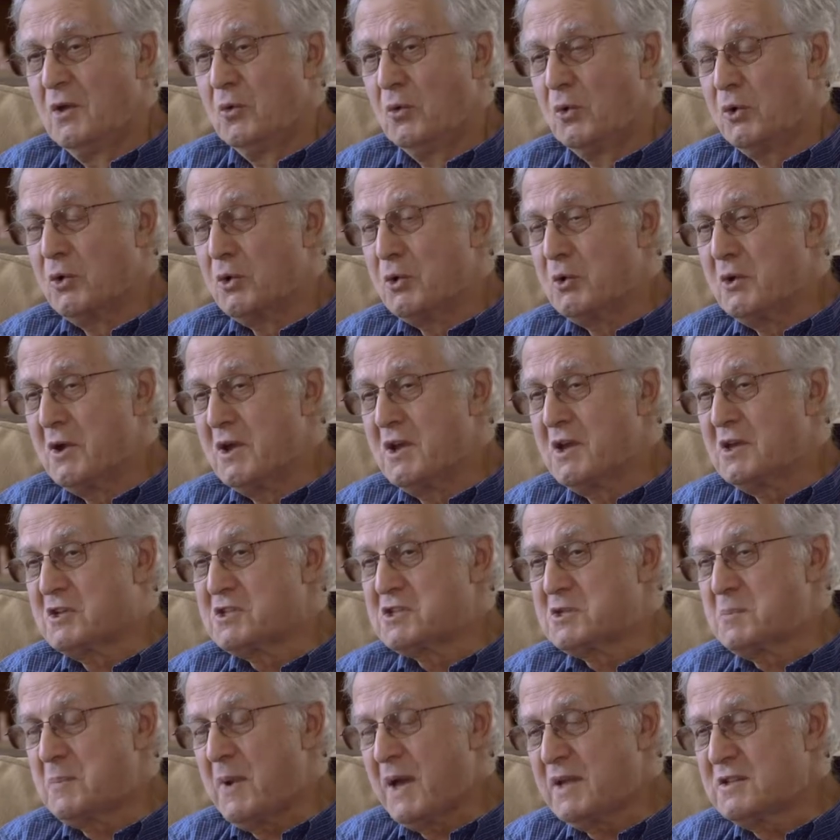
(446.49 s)
We were
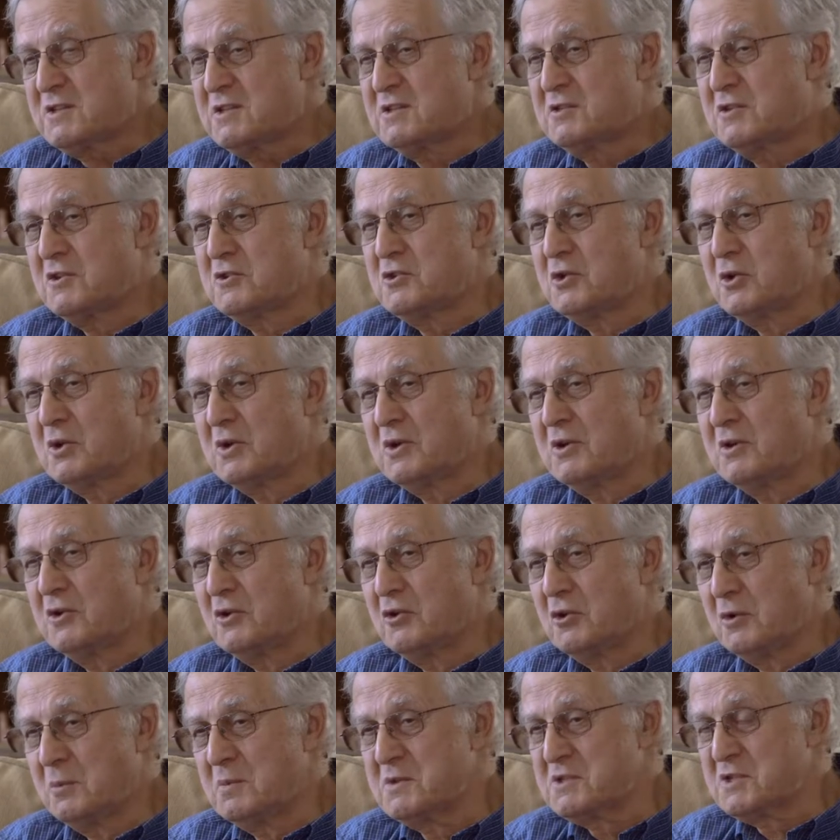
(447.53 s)
expected to do an
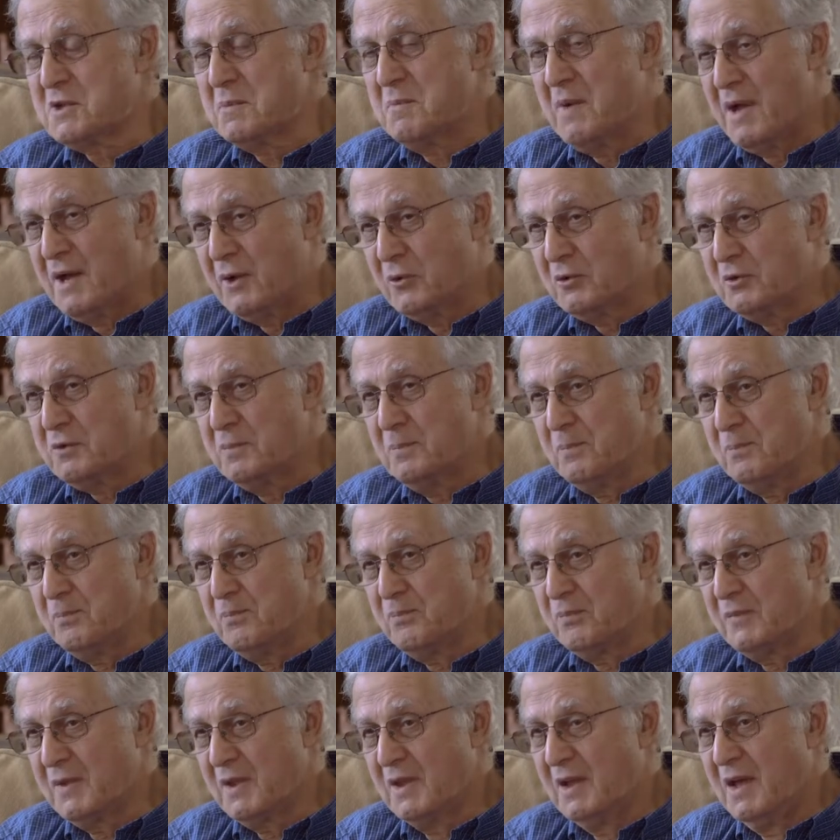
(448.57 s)
enormous amount,
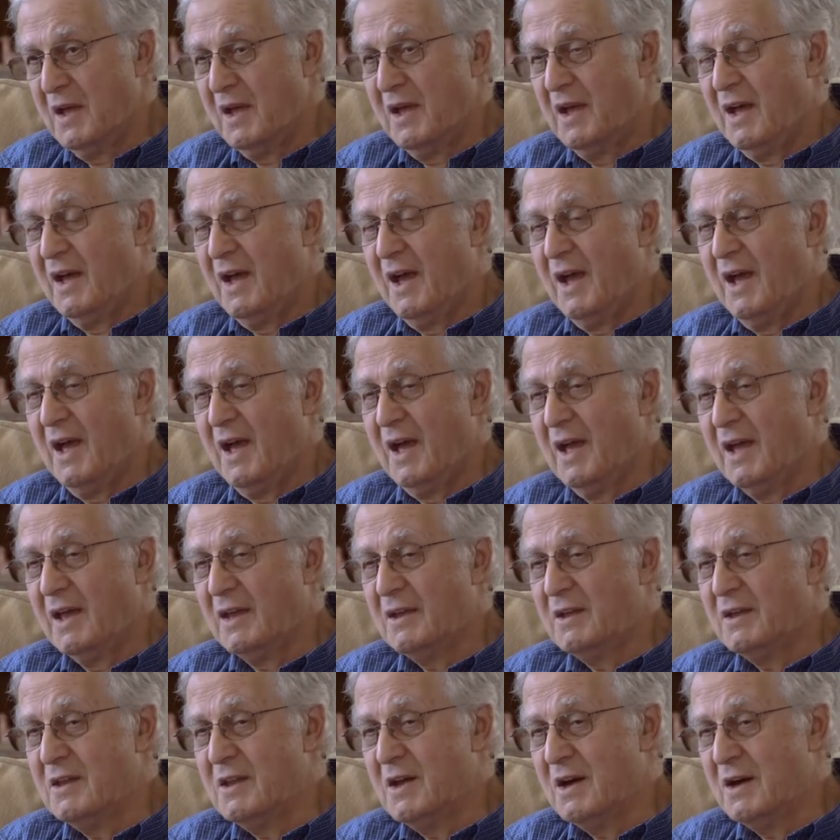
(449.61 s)

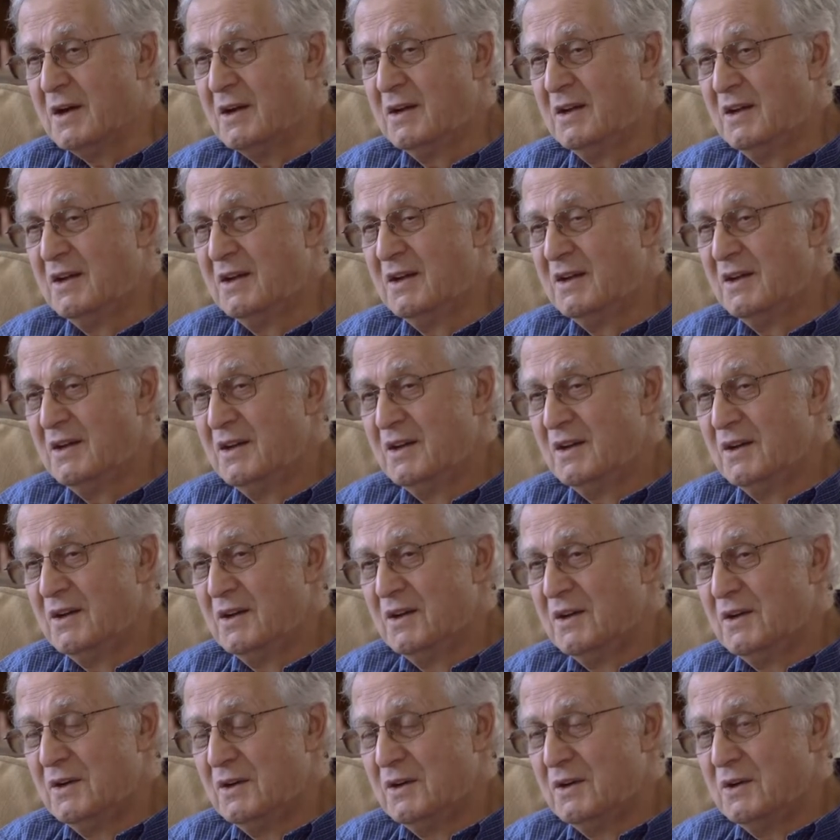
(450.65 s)
and uh,
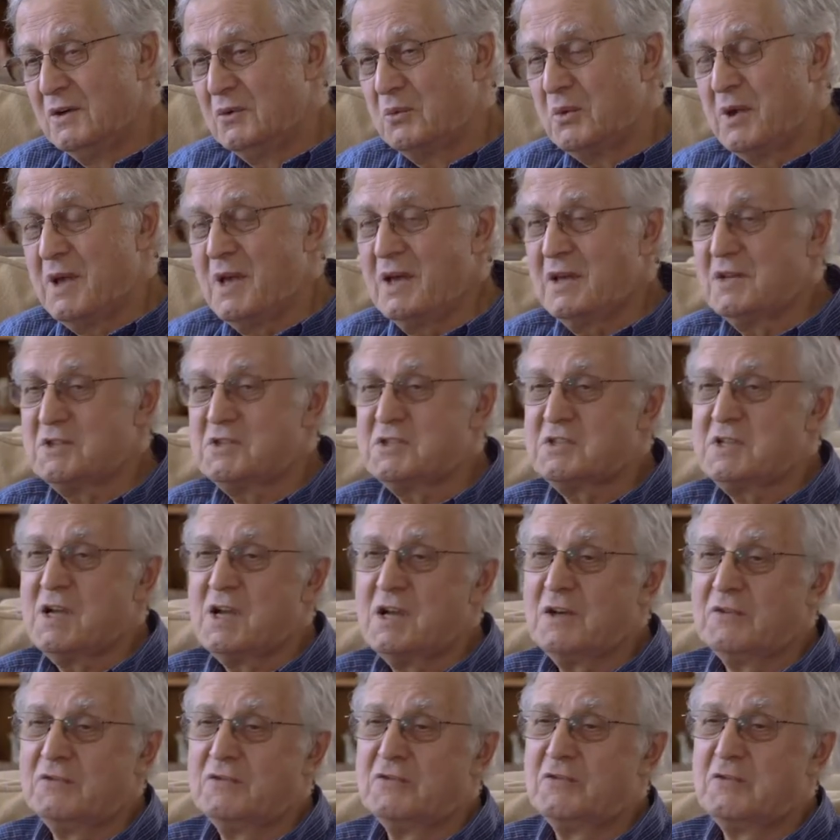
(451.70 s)
we had a
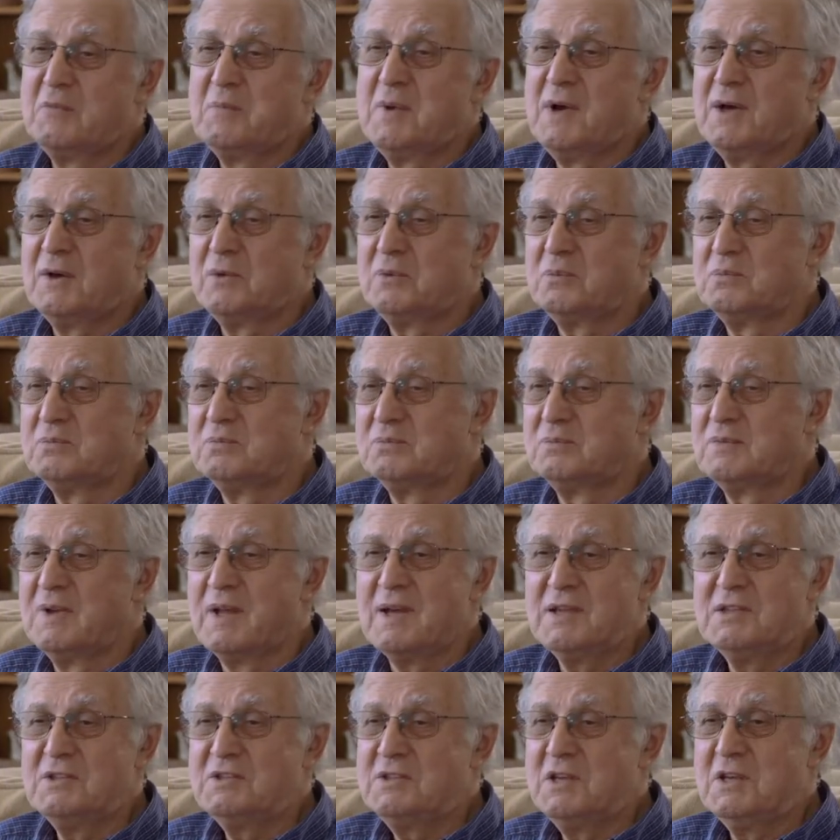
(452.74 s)
staff of about
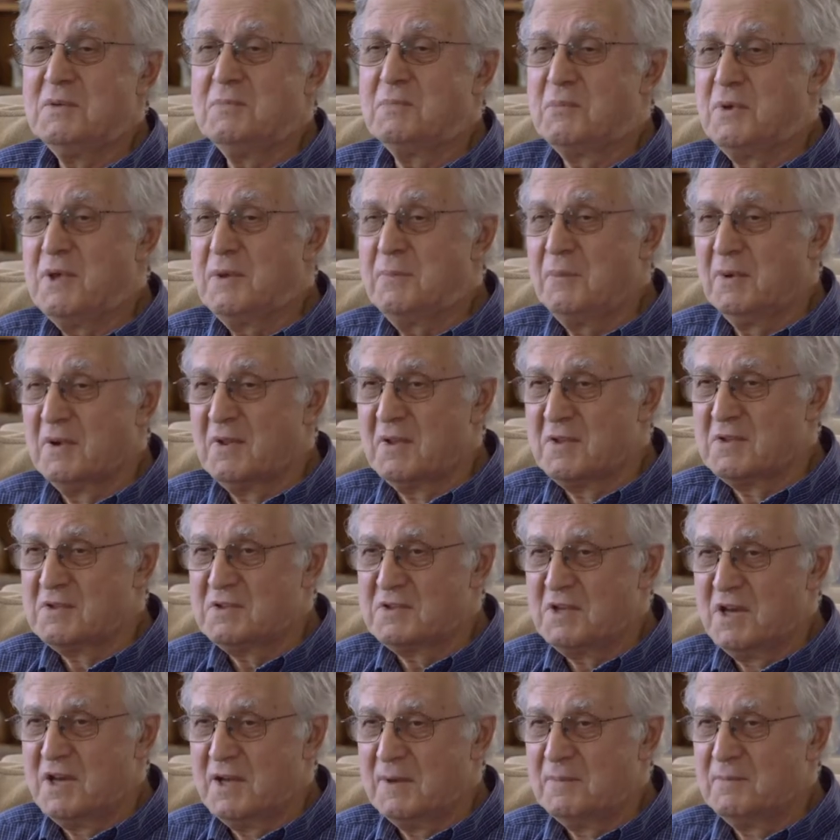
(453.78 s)
19 people at the
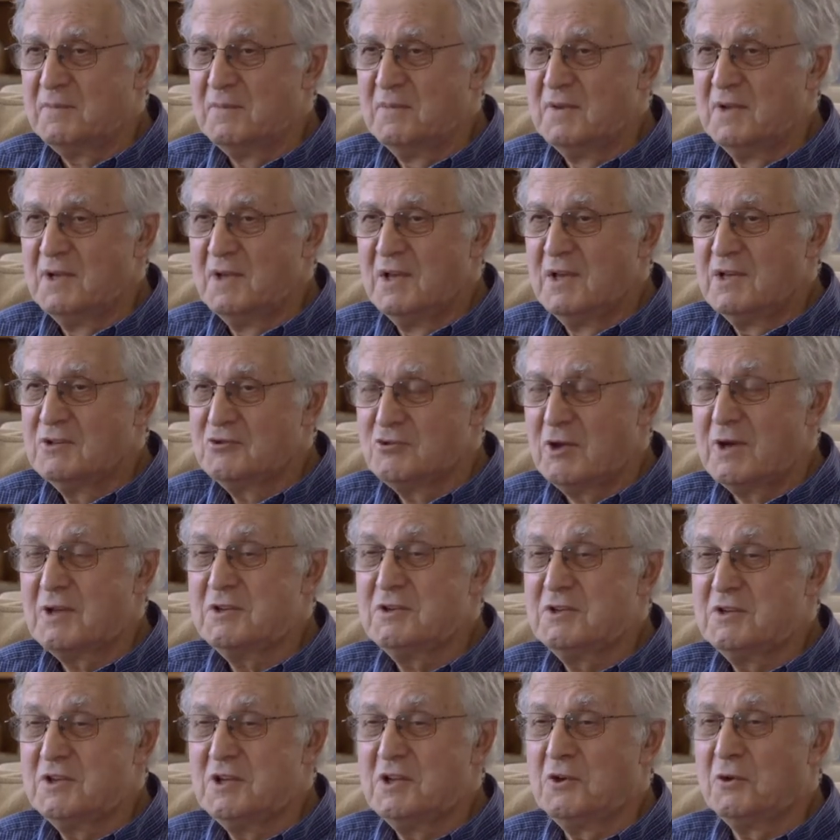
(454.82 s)
time
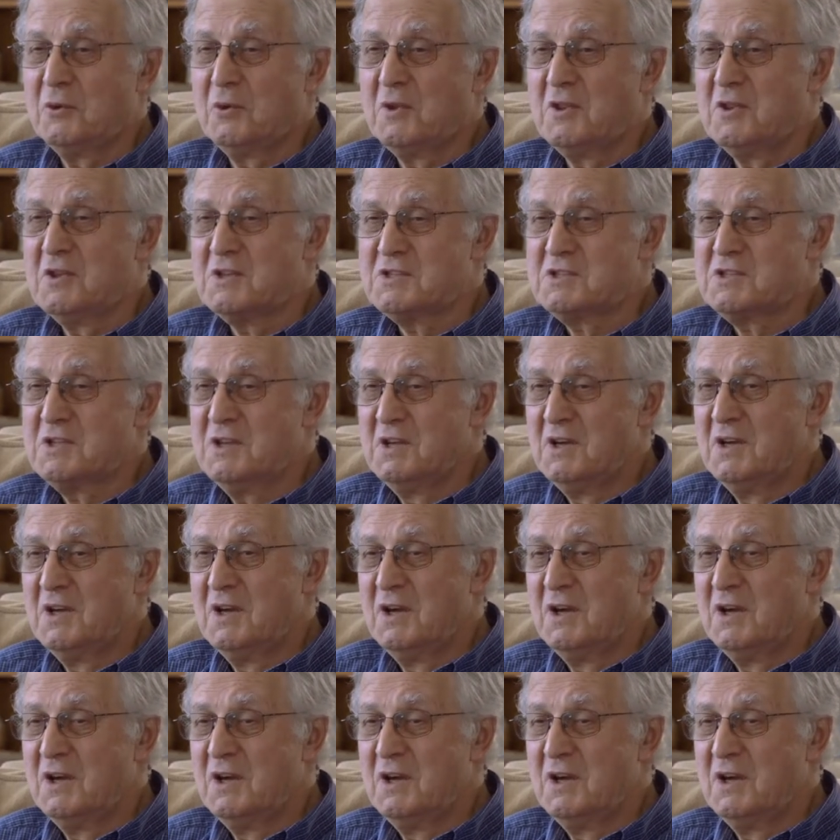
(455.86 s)
trying to deal with this